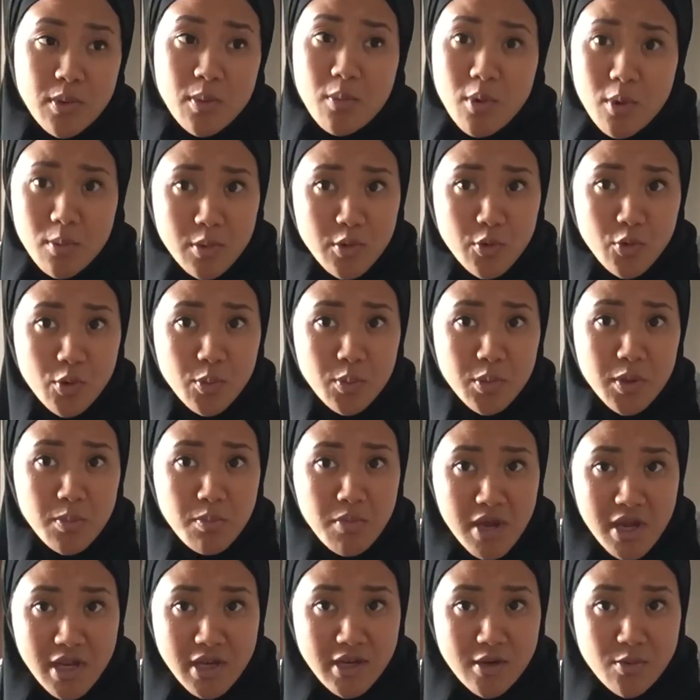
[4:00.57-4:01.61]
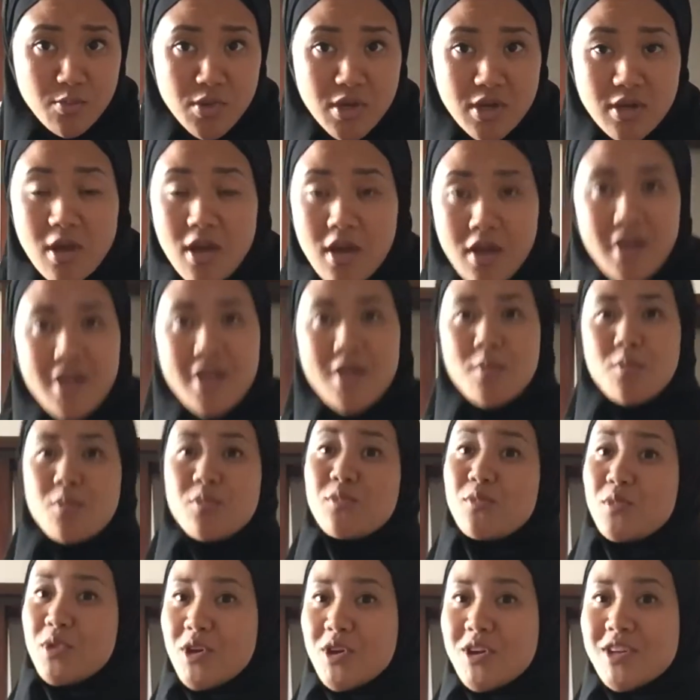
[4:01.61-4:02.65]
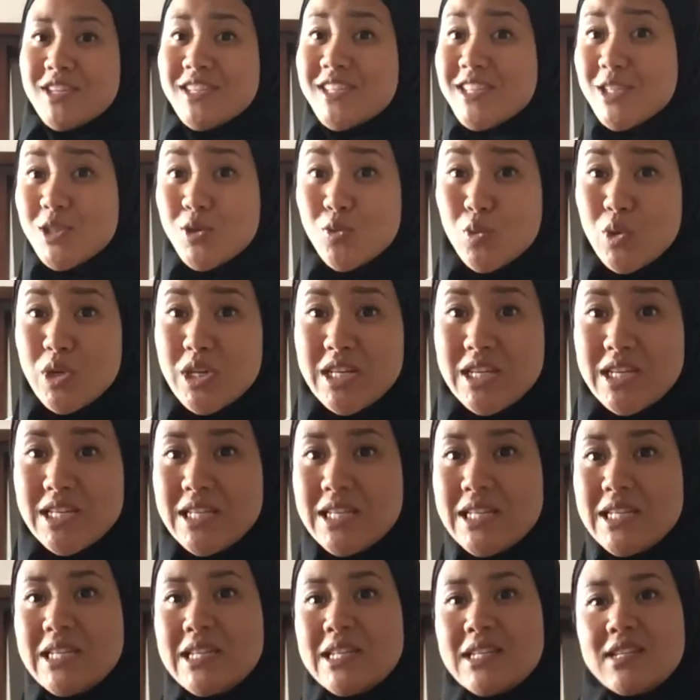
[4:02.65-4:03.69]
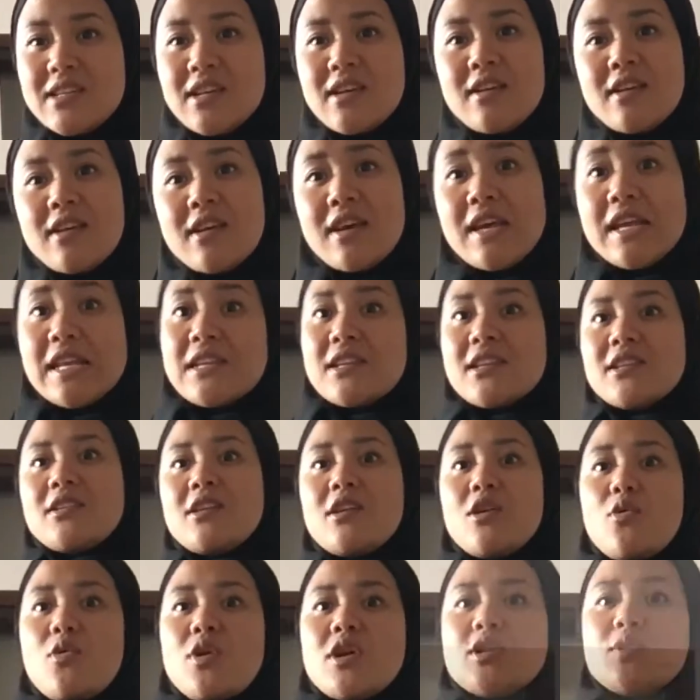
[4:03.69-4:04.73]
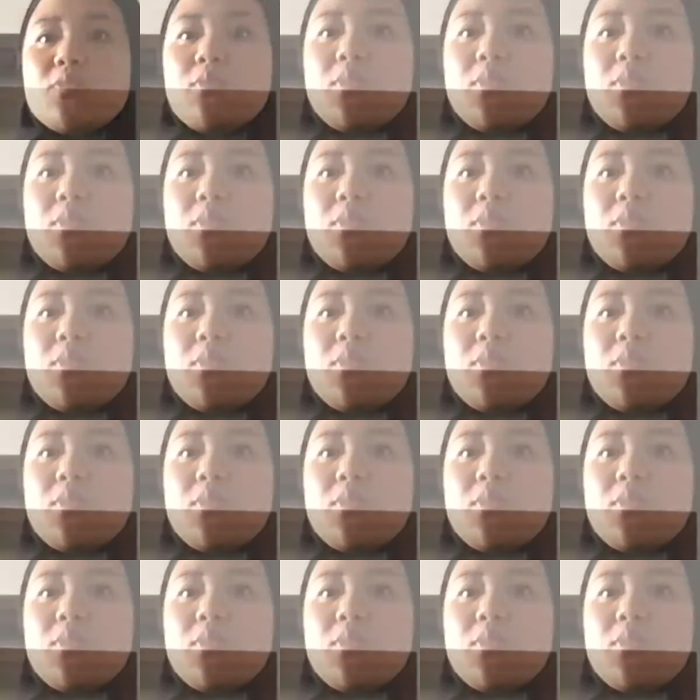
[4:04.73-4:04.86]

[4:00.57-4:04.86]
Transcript: my mommy will be mad at me because she's really neat and the same as